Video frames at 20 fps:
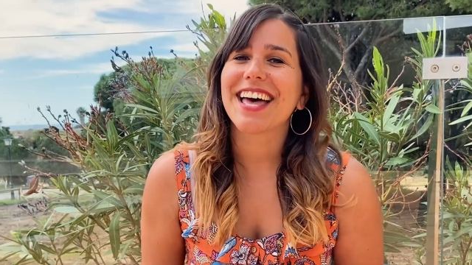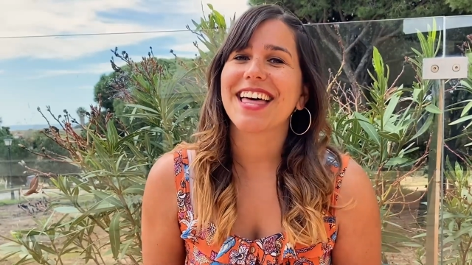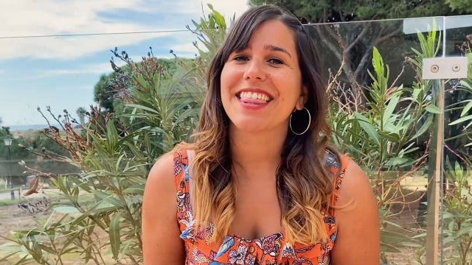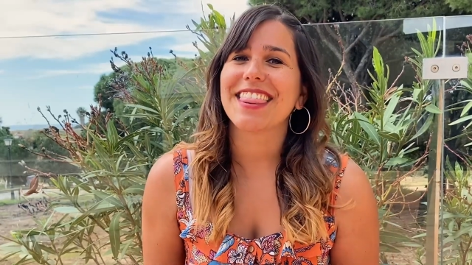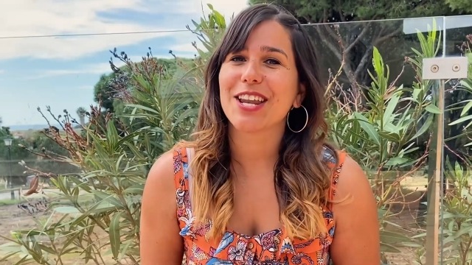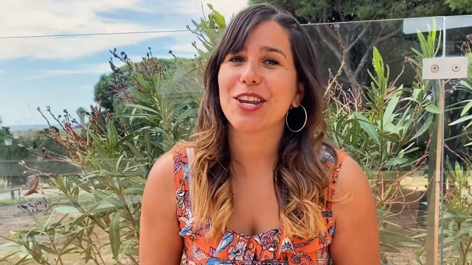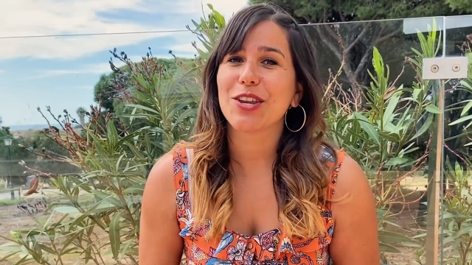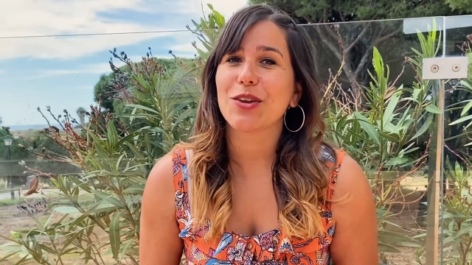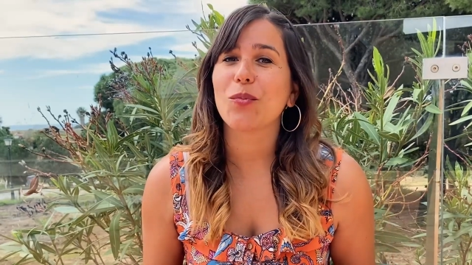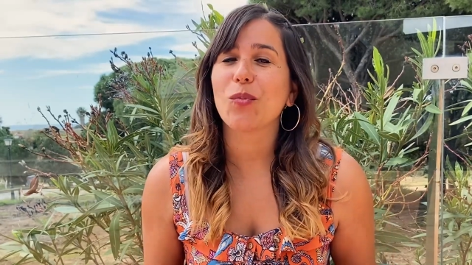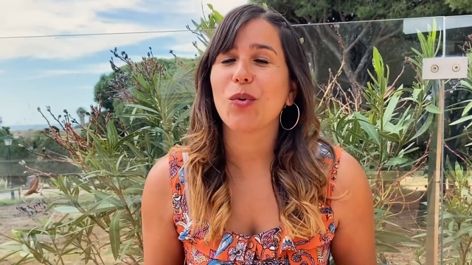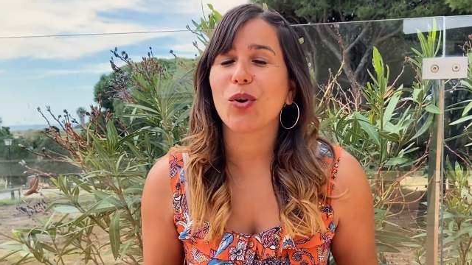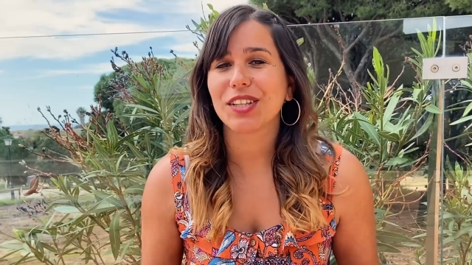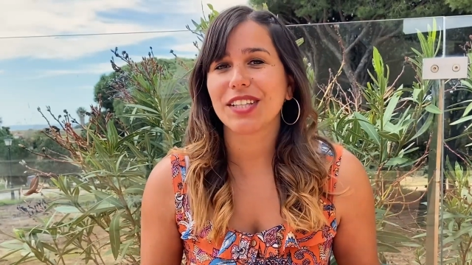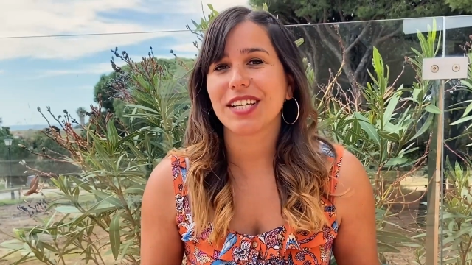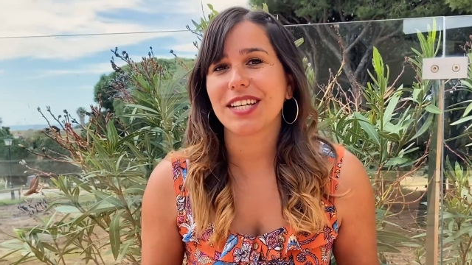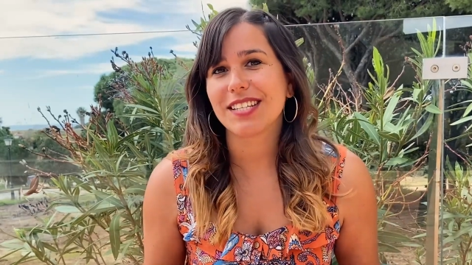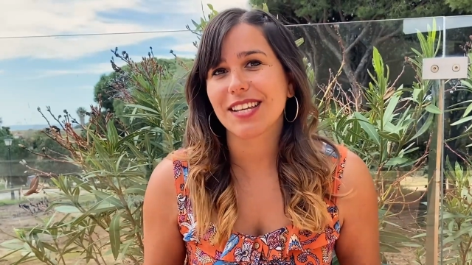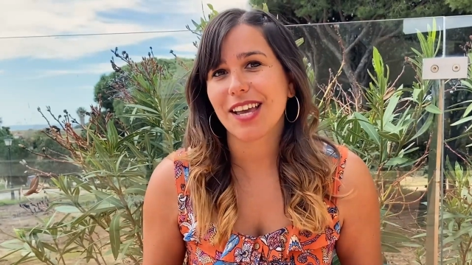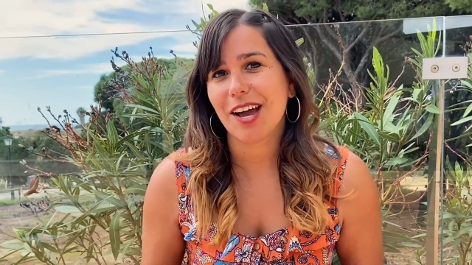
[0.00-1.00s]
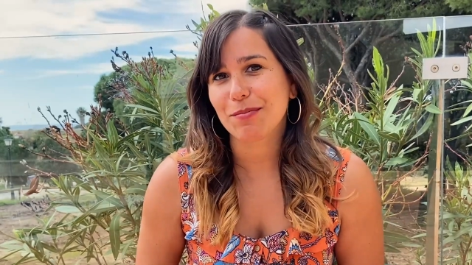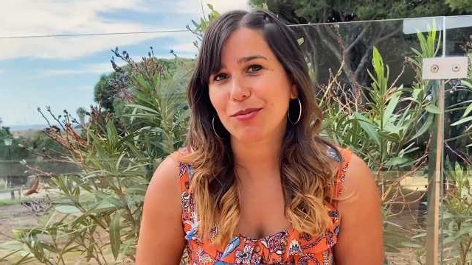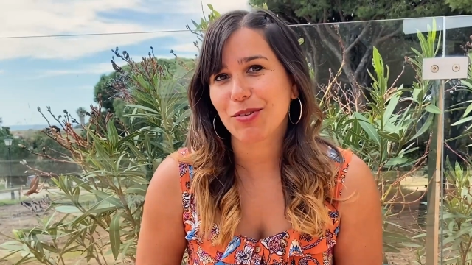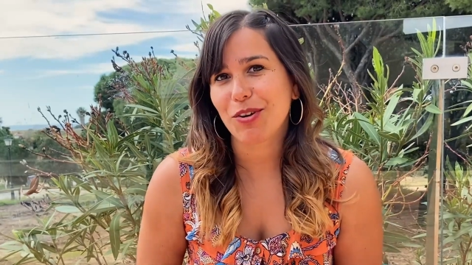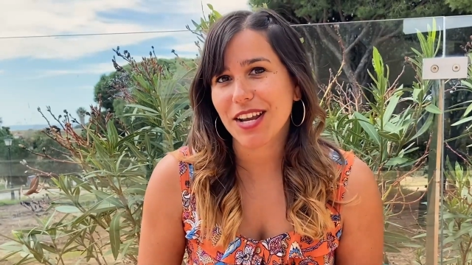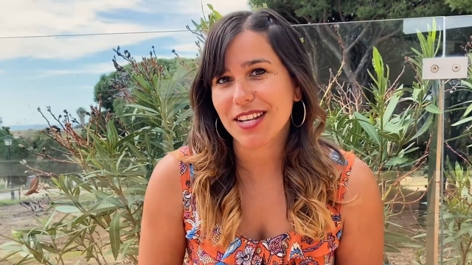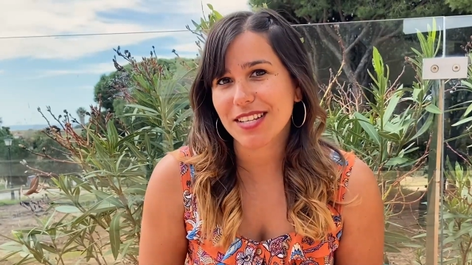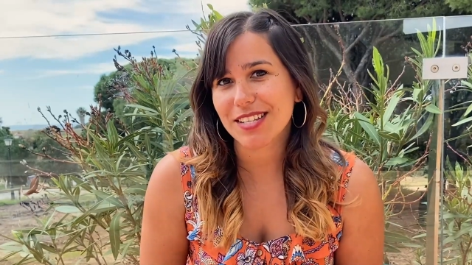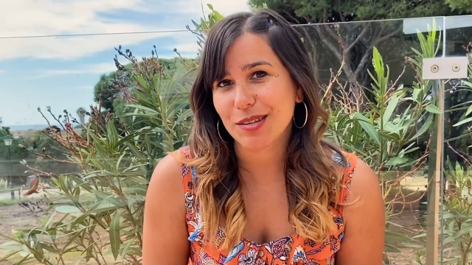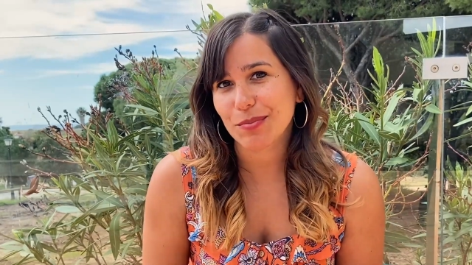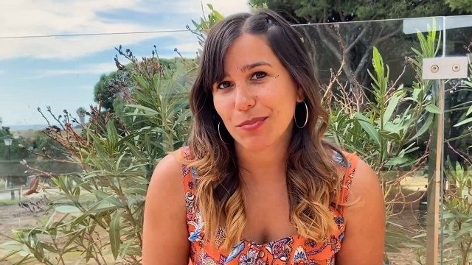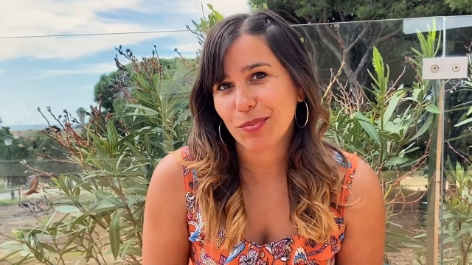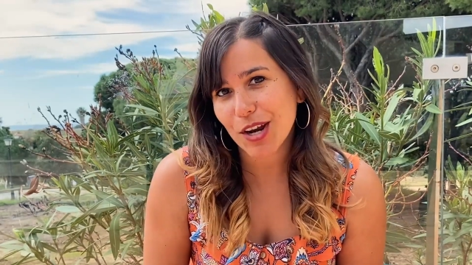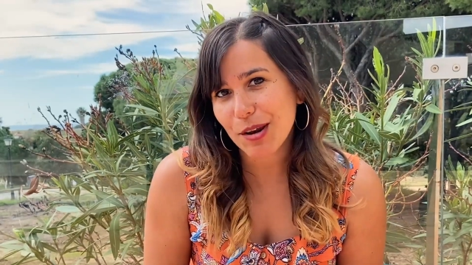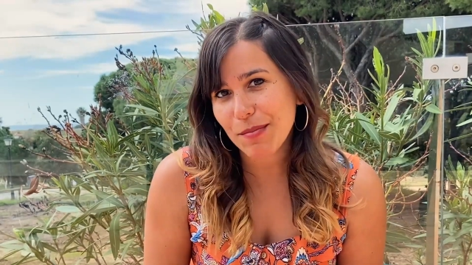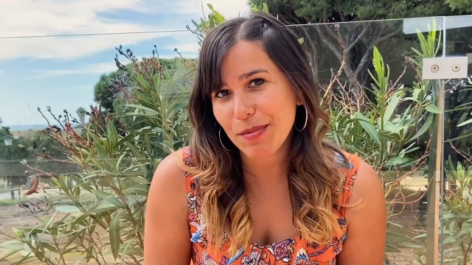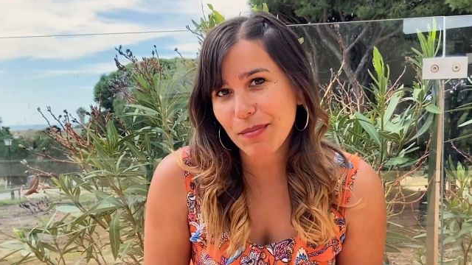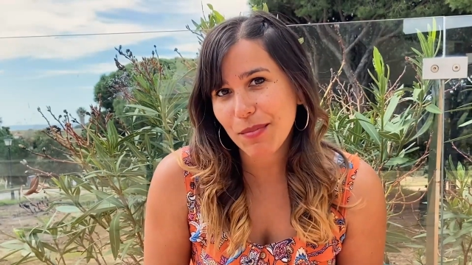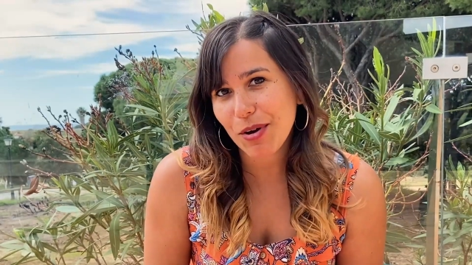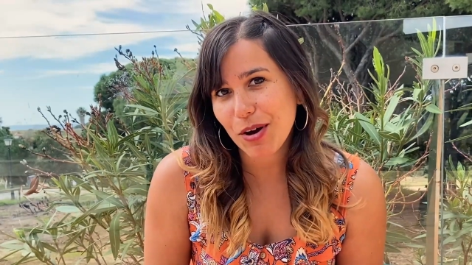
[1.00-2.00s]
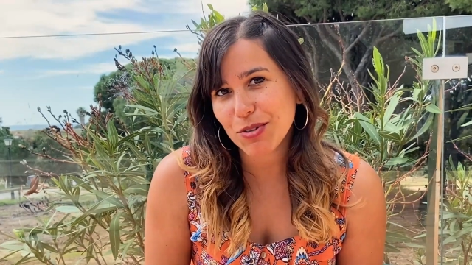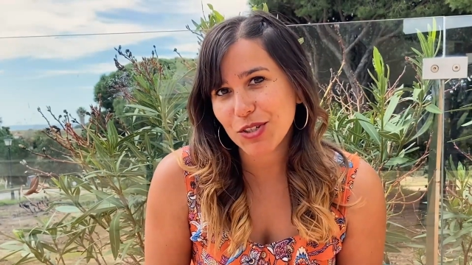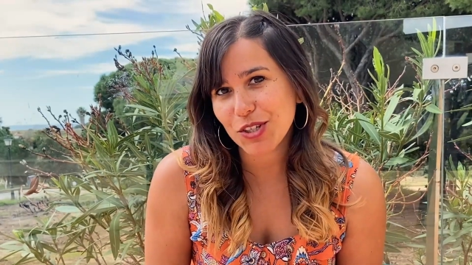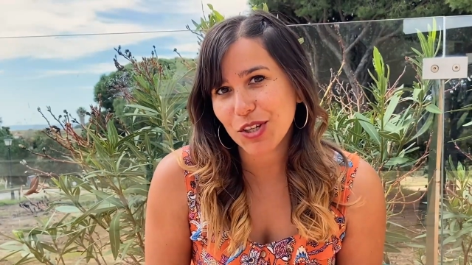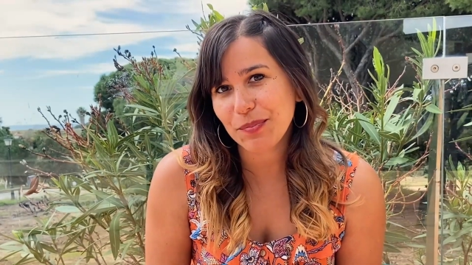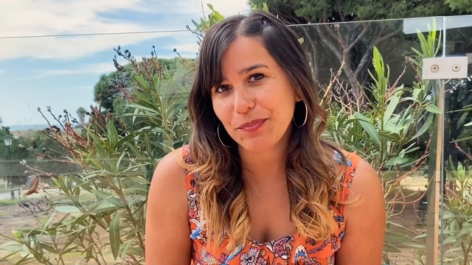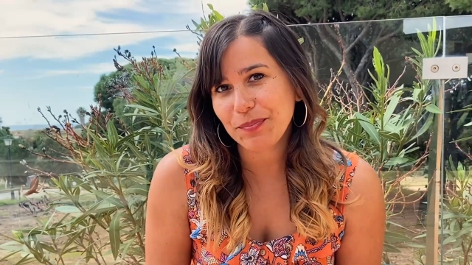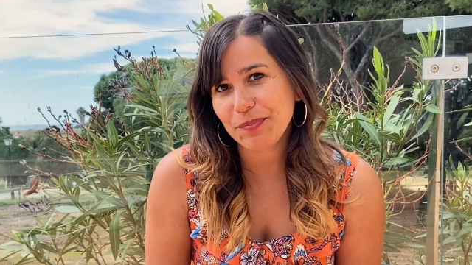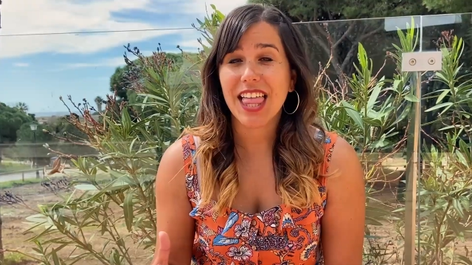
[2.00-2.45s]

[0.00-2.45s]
then you will need to upgrade to the premium option.